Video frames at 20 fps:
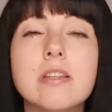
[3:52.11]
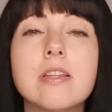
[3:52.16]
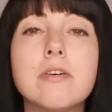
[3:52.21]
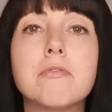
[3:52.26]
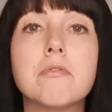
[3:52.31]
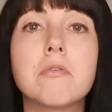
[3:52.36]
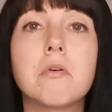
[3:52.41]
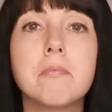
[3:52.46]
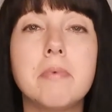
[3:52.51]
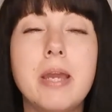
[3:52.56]

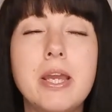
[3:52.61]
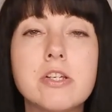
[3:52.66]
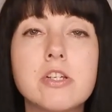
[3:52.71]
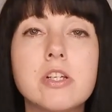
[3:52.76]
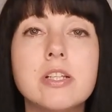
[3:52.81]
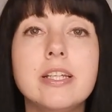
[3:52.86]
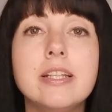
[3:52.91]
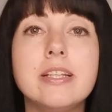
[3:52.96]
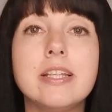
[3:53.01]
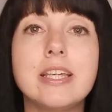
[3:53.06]

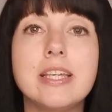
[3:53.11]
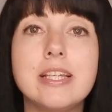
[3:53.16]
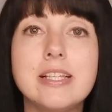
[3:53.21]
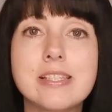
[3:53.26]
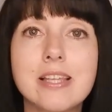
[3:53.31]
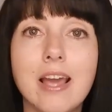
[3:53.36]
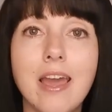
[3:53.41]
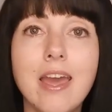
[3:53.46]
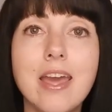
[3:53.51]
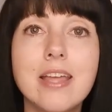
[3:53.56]
deformation in
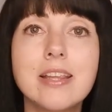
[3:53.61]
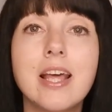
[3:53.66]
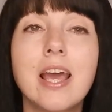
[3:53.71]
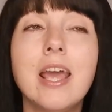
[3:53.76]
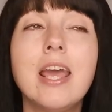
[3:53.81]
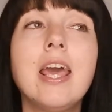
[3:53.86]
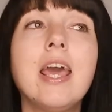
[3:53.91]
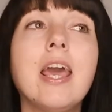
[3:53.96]
his head